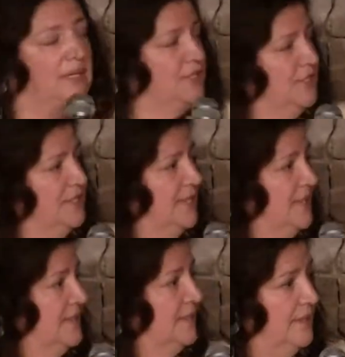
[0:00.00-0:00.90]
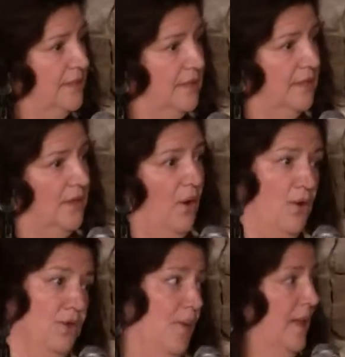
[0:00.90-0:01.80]
And she says, oh,
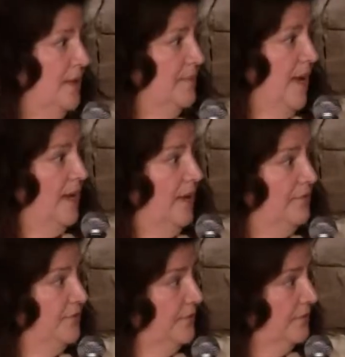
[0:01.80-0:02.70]
you're welcome, my love.